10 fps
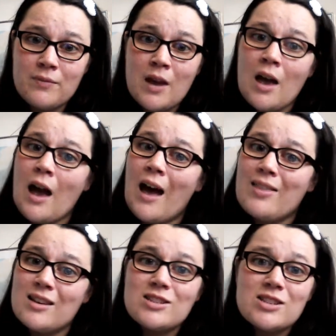And this
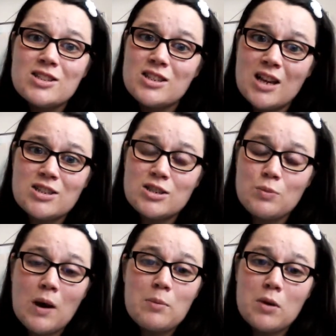is the nicest way I'm
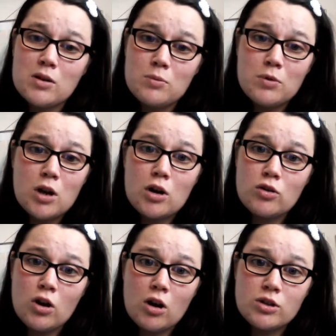going to put it
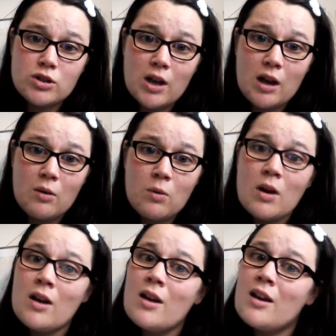across now
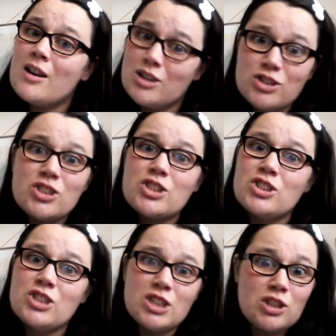is
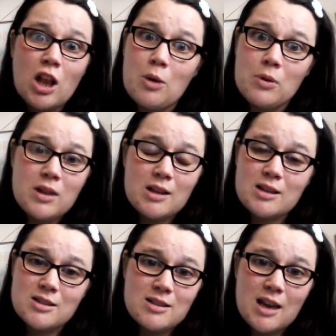she's lower than a
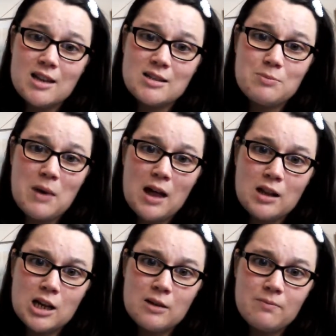snake's belly.
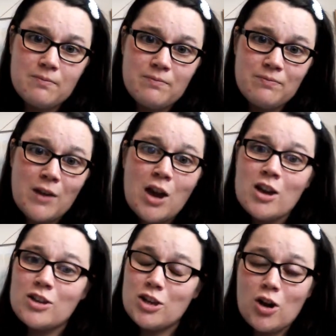You
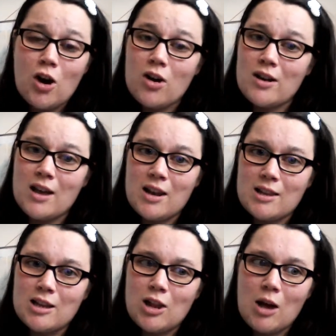can't get any
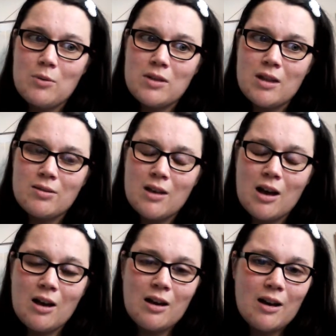lower than that
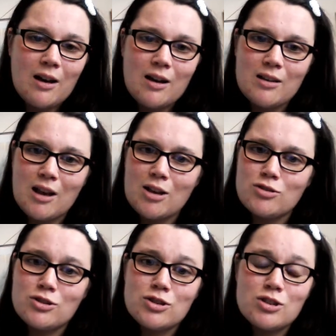and I
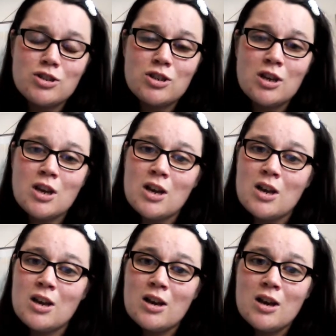just
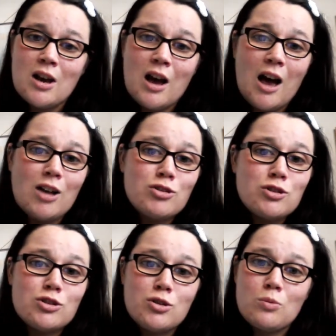I just
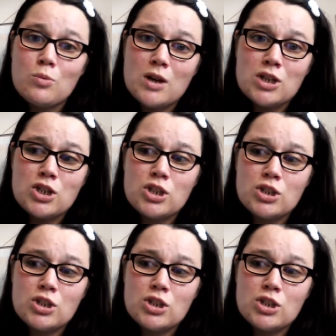wish